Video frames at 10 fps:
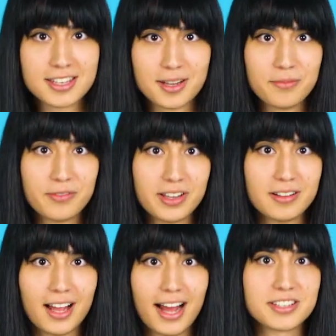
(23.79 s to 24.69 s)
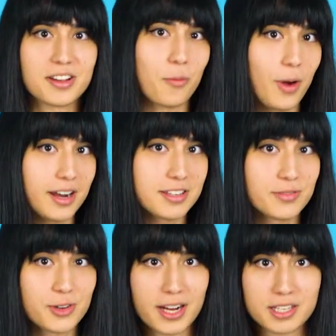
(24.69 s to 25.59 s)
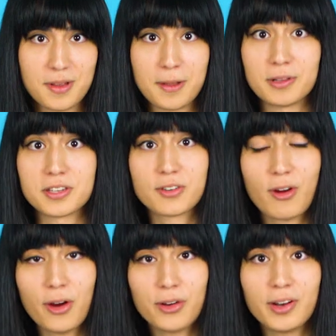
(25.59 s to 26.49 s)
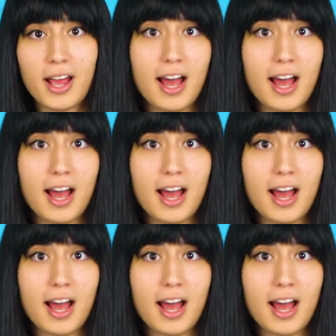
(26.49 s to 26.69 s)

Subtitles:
Some feel as awareness of trans people has grown,